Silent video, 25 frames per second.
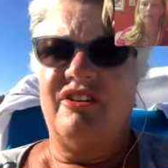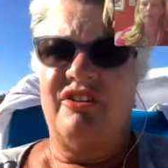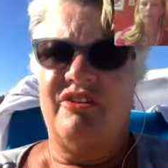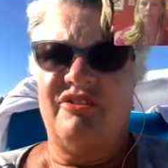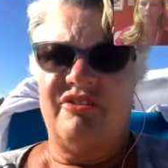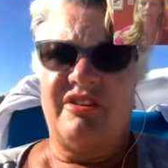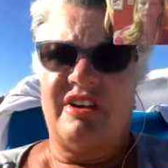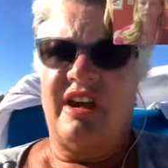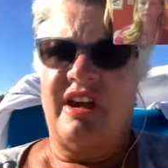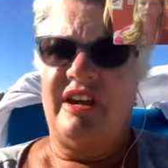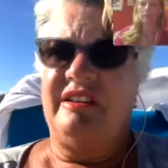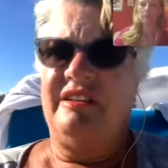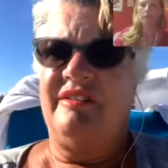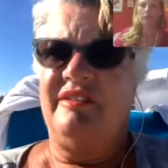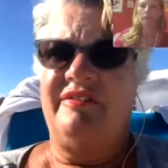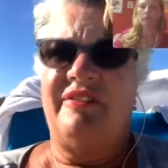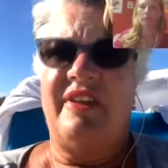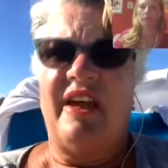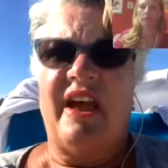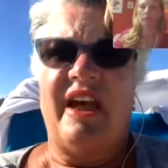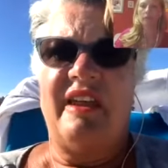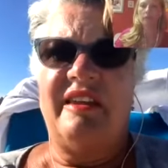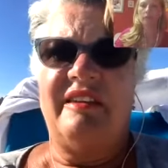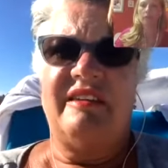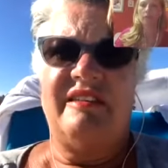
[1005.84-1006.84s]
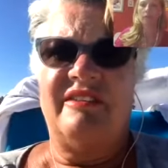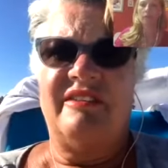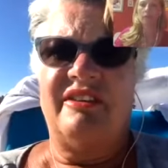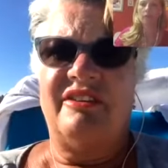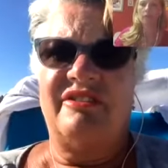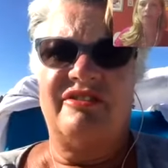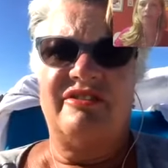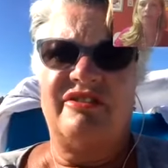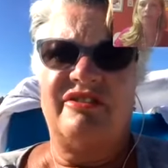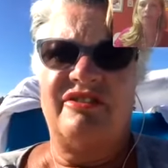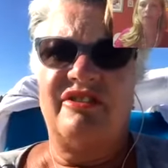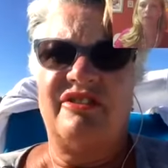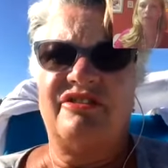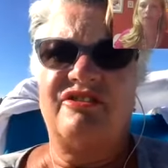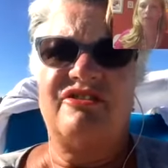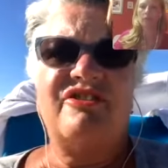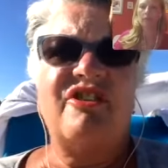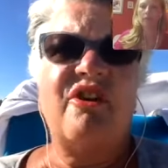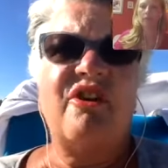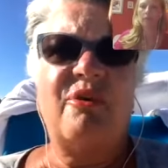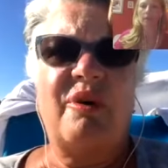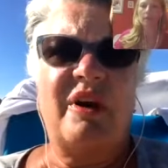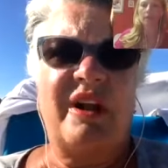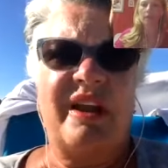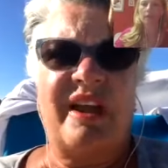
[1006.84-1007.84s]
kind of that there's
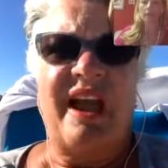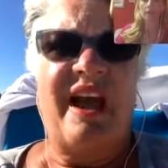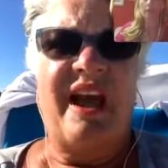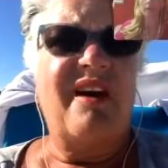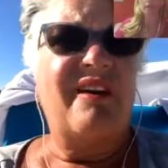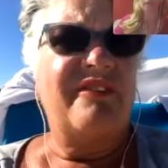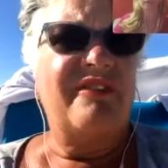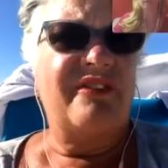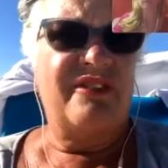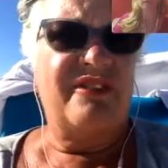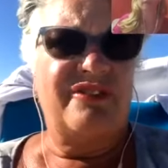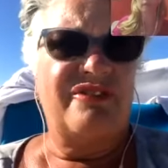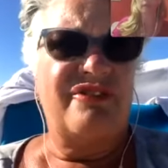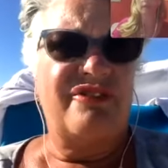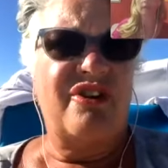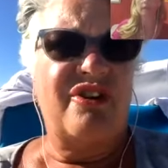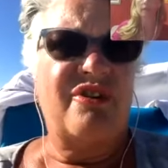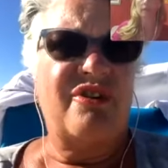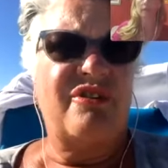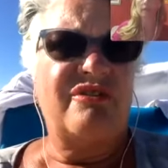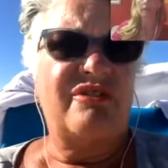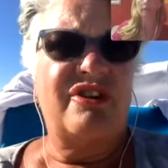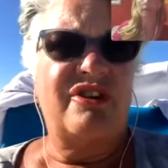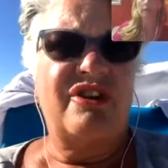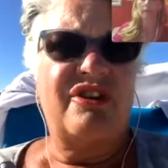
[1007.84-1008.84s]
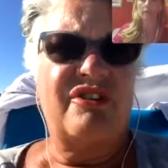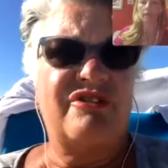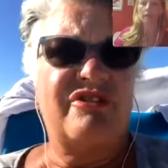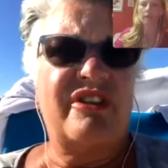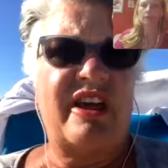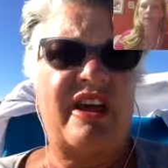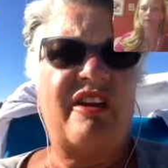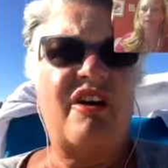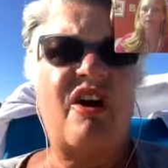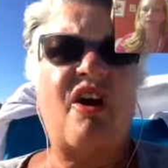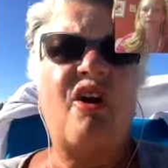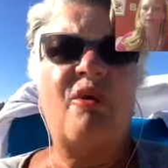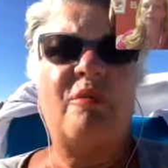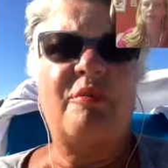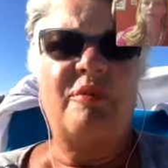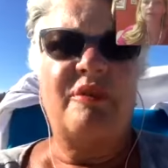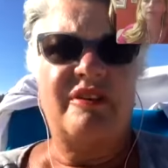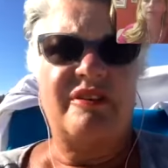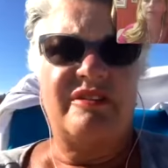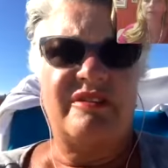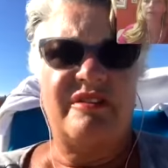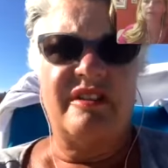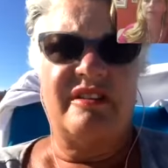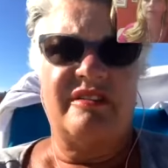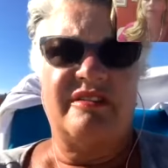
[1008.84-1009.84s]
no way out. There's no, that
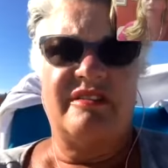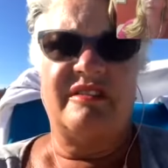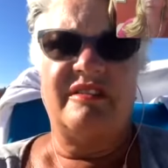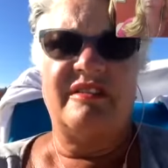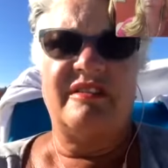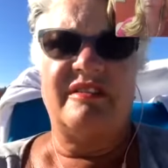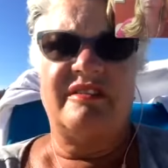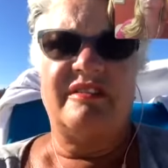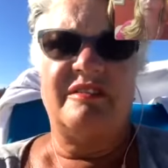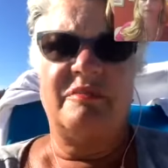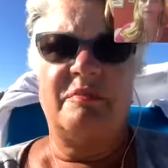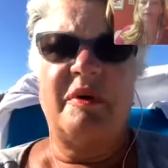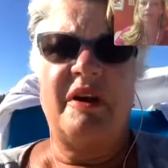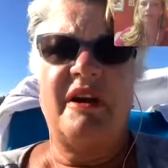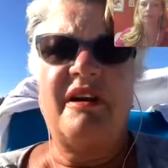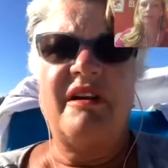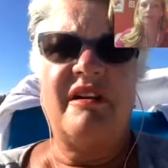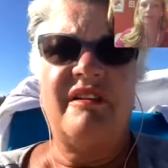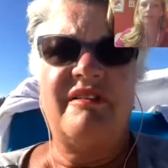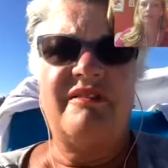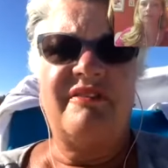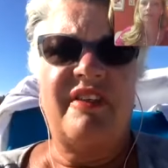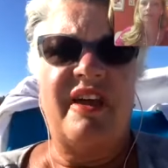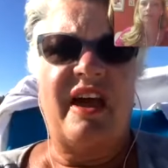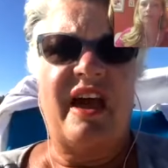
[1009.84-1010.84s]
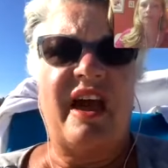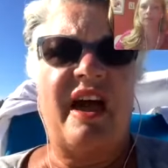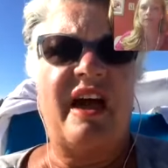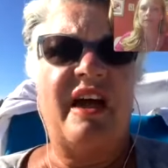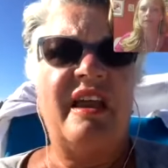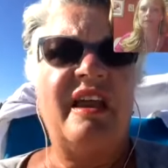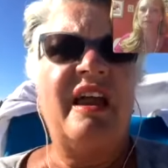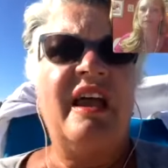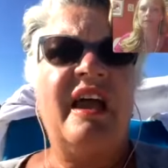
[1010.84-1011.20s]
hopelessness and despair of that.